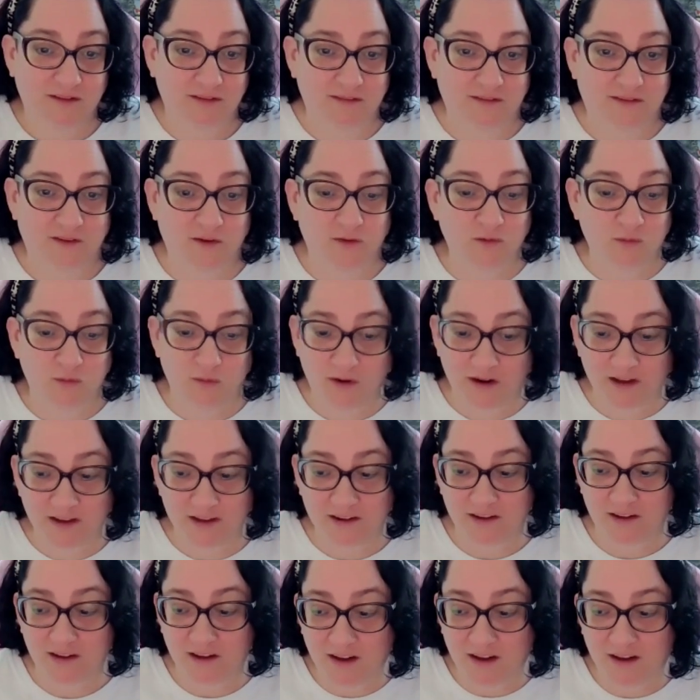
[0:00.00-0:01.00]
don't write
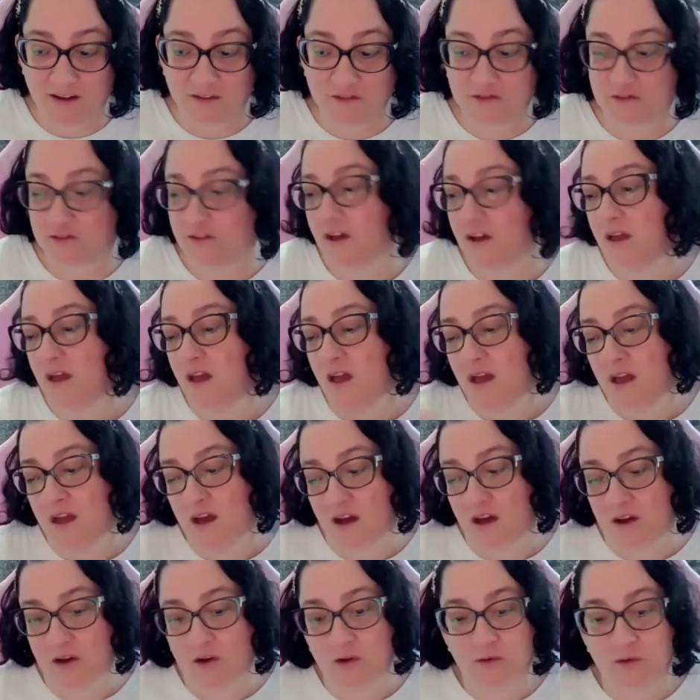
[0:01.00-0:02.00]
off,
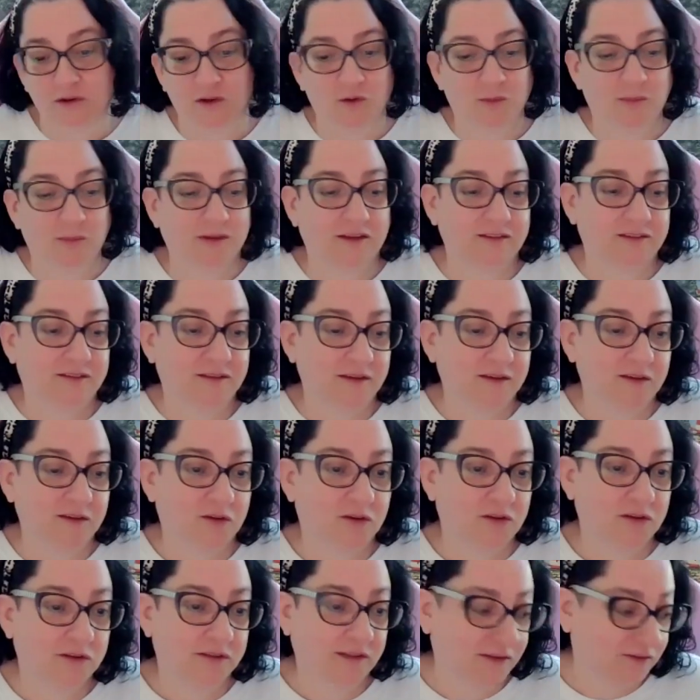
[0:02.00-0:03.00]
oh, no big
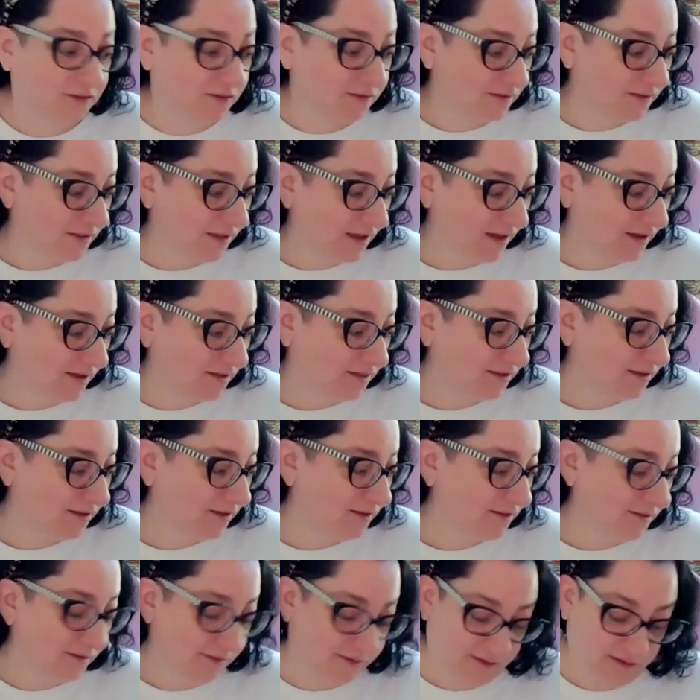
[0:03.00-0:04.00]
deal. They just like
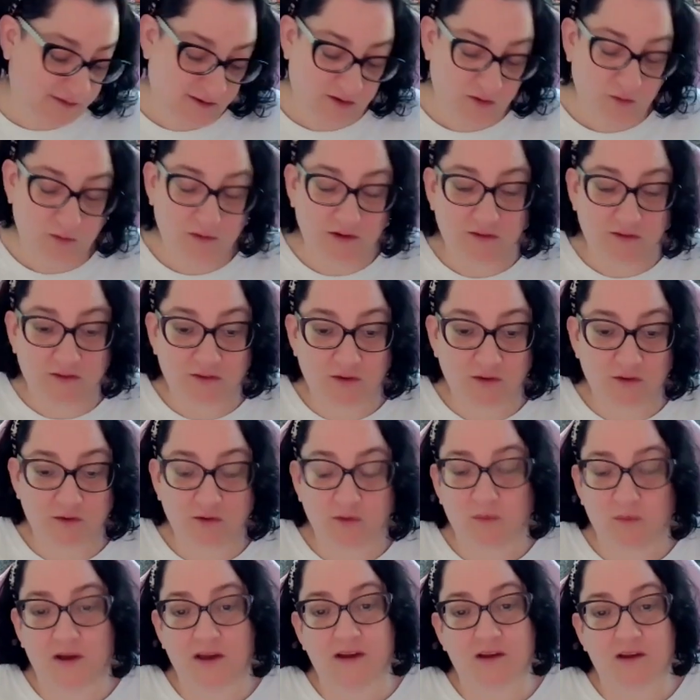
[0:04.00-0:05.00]
things, in a certain
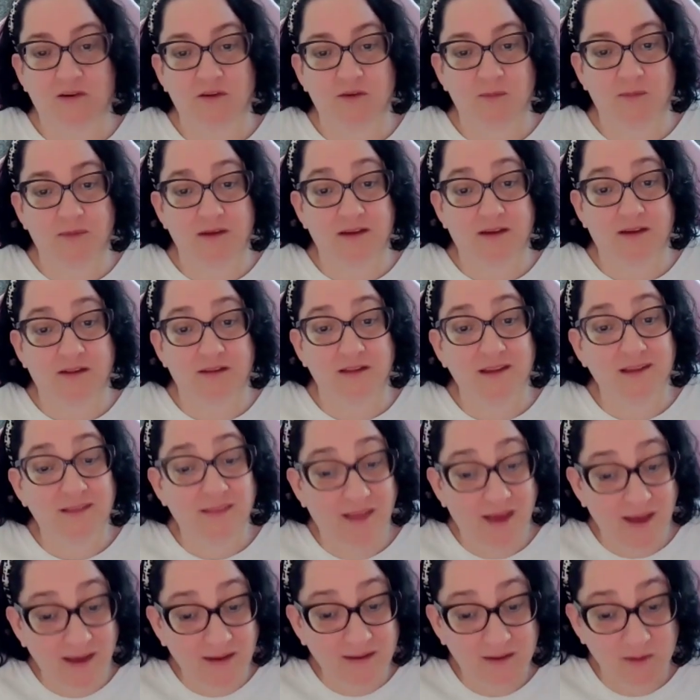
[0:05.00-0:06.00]
way or to be clean.
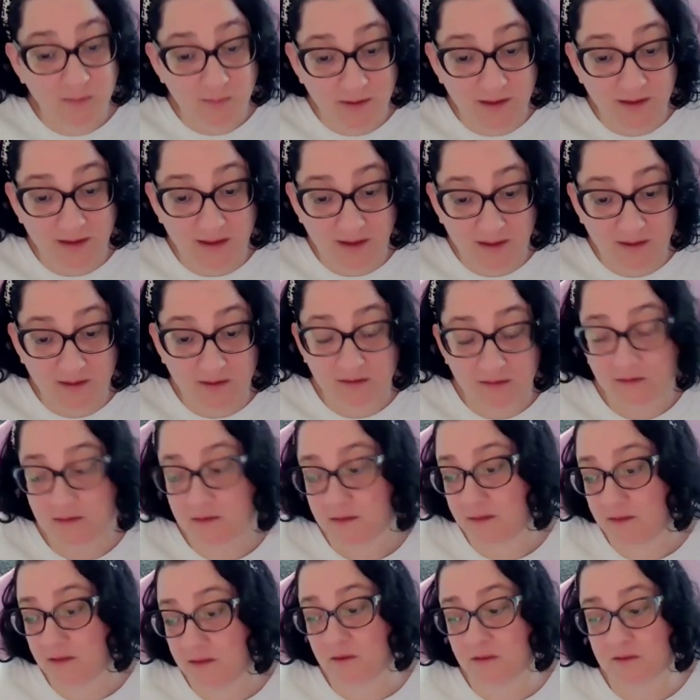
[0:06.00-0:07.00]
That can be hell.
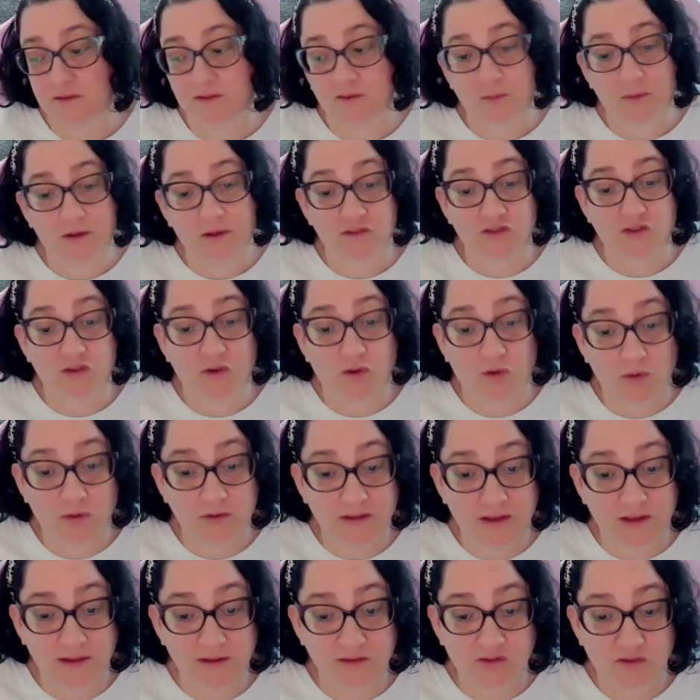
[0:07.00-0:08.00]
You could spend your whole
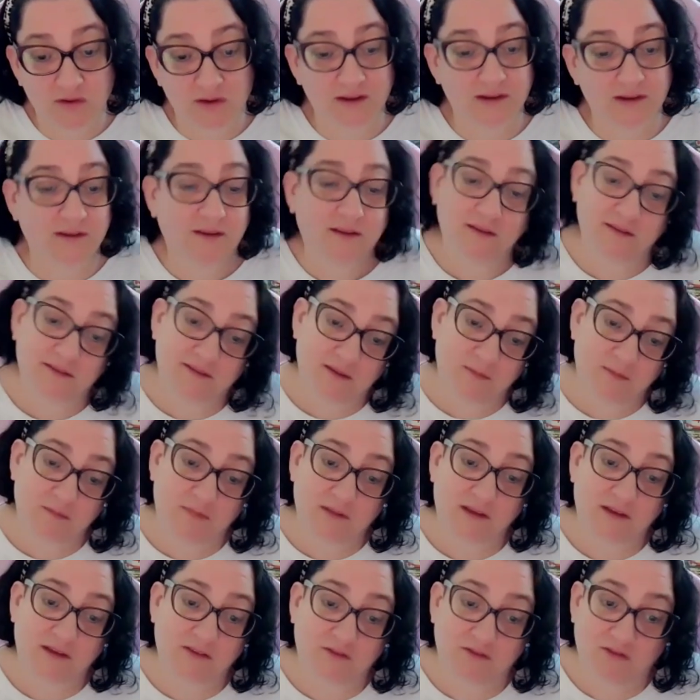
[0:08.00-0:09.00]
day trying to get
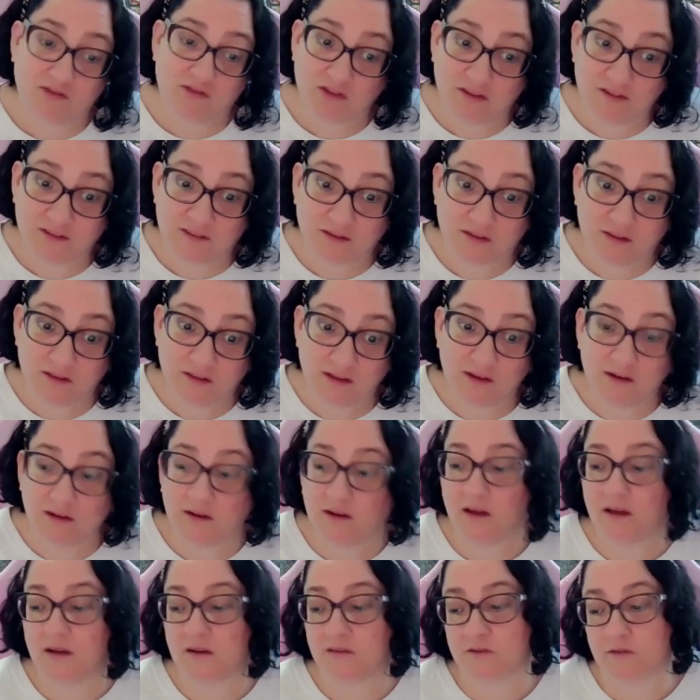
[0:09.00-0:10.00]
something just clean
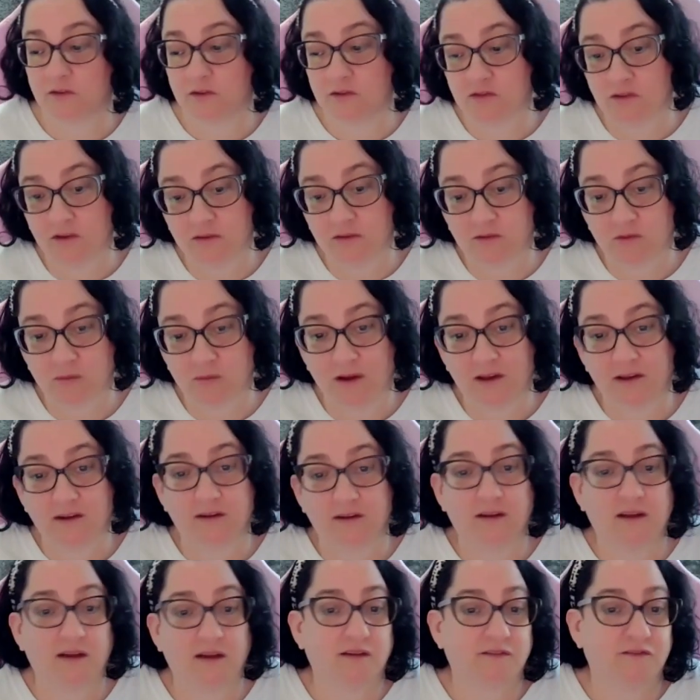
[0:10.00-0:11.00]
enough or just right
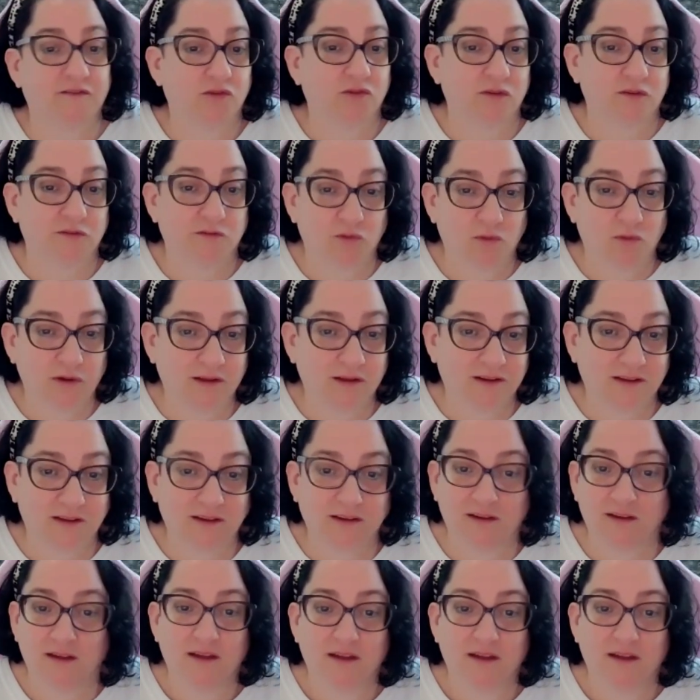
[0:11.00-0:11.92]
enough or avoiding